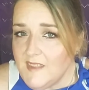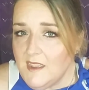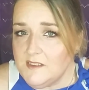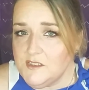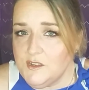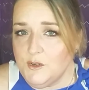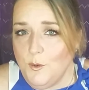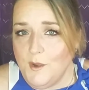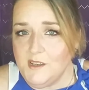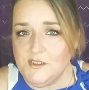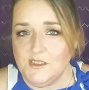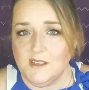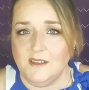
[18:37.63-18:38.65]
ask your
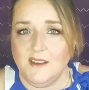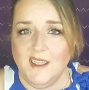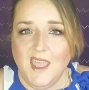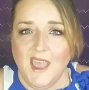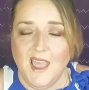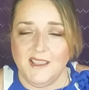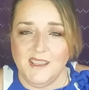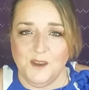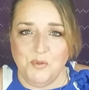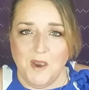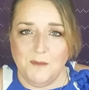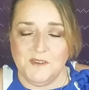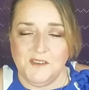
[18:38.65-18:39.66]
question. I
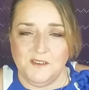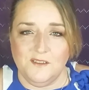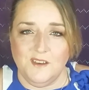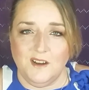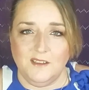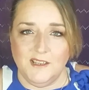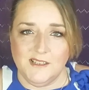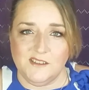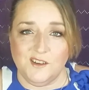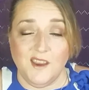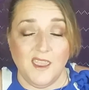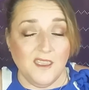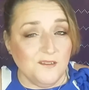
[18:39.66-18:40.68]
can't promise you that I'll
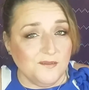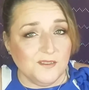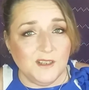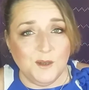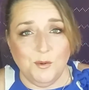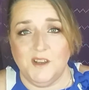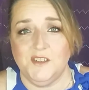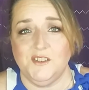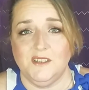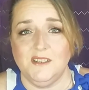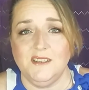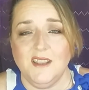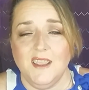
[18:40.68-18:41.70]
answer every
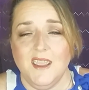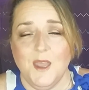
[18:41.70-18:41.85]
question,